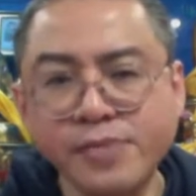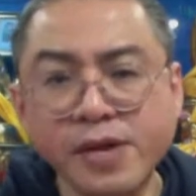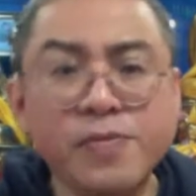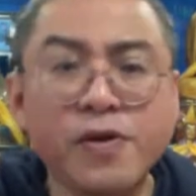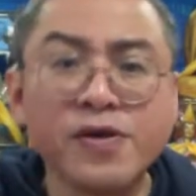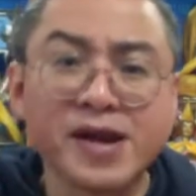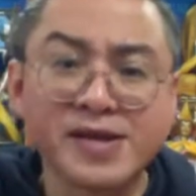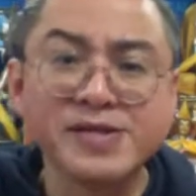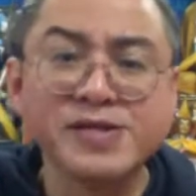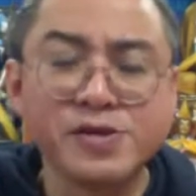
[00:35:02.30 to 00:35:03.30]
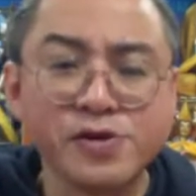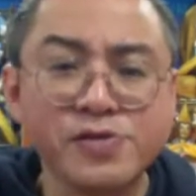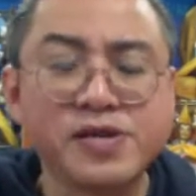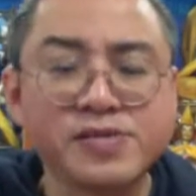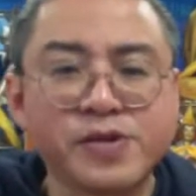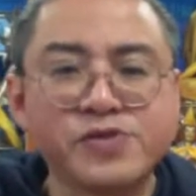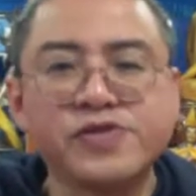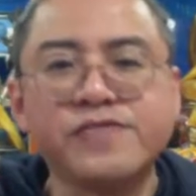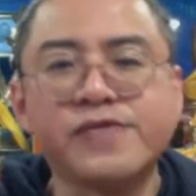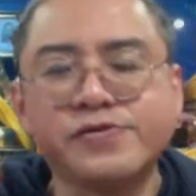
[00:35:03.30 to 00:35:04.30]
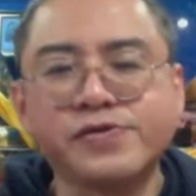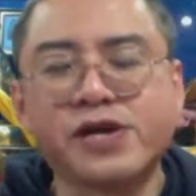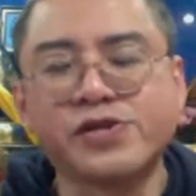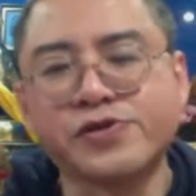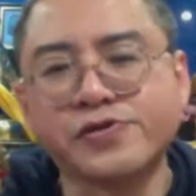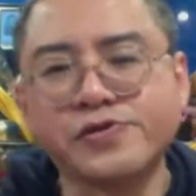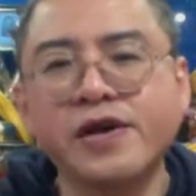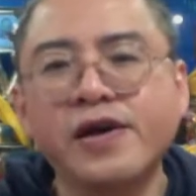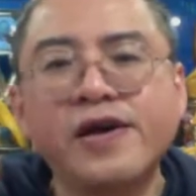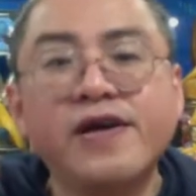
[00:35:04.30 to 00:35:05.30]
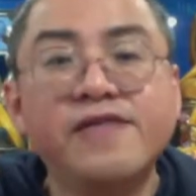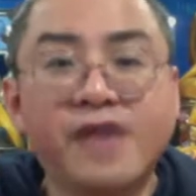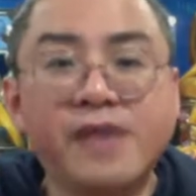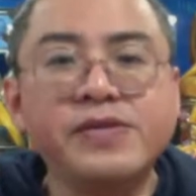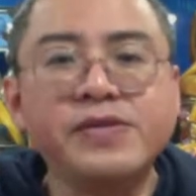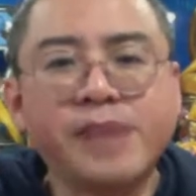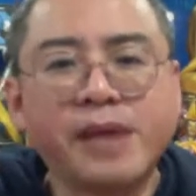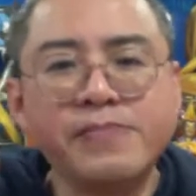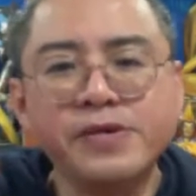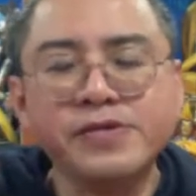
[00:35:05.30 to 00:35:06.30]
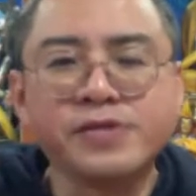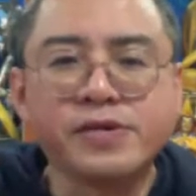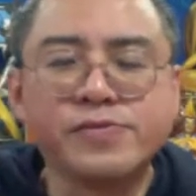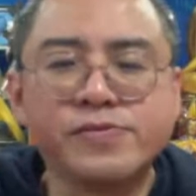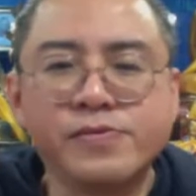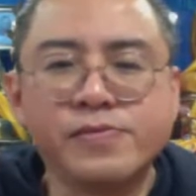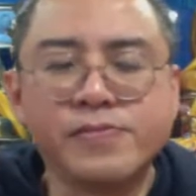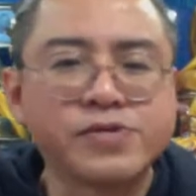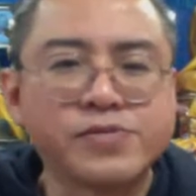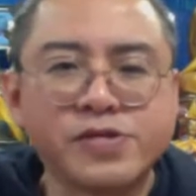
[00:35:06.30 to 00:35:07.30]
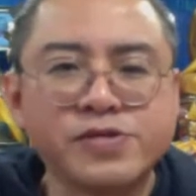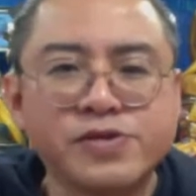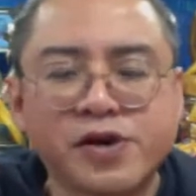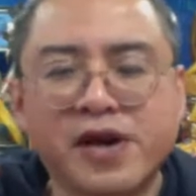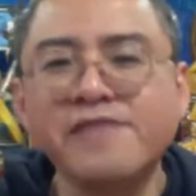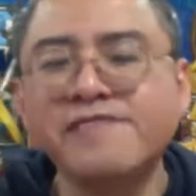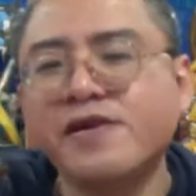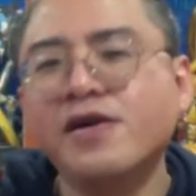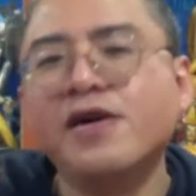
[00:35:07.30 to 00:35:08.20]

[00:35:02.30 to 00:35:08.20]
More likely than not, especially when you touch on family members that you much rather not have,